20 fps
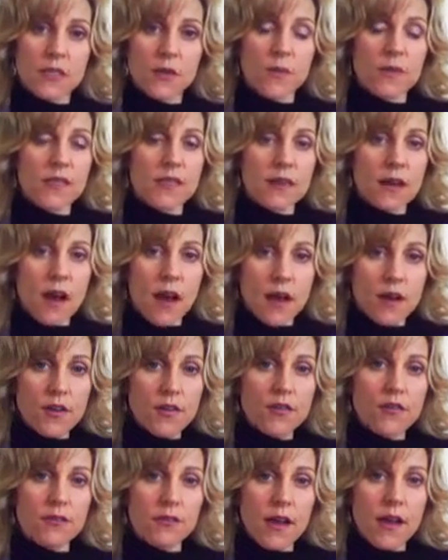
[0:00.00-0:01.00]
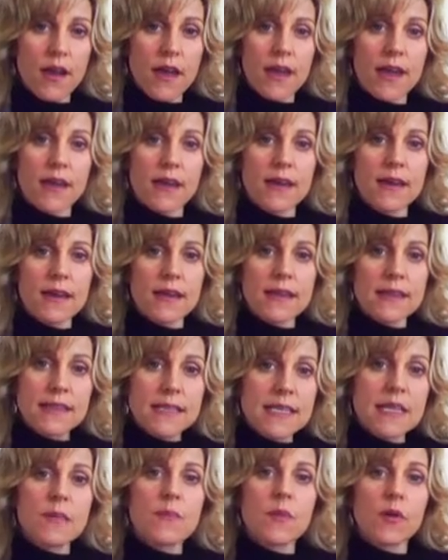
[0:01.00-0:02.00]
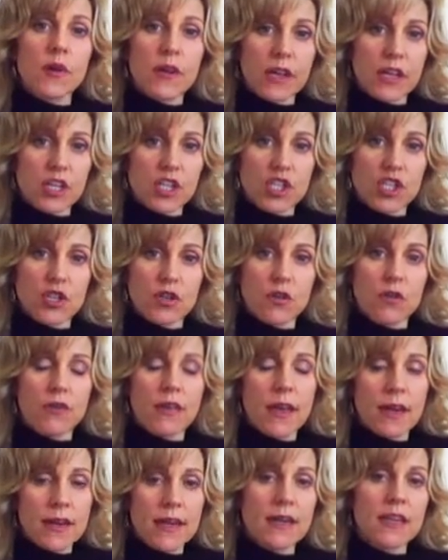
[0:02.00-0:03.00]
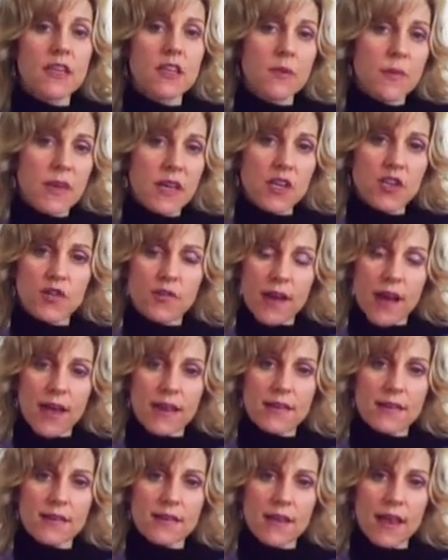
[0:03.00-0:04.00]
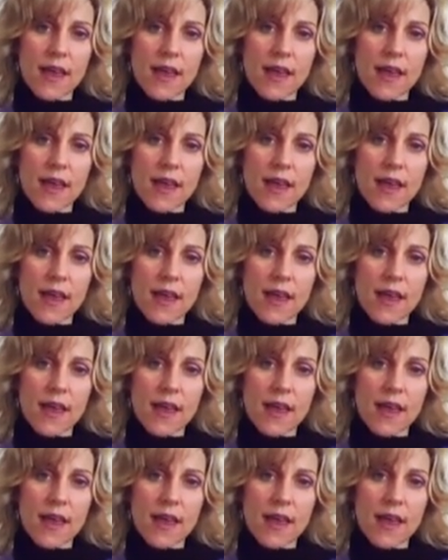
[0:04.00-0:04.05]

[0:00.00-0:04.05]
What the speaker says: It was an underlying, deeper issue that needed to be addressed.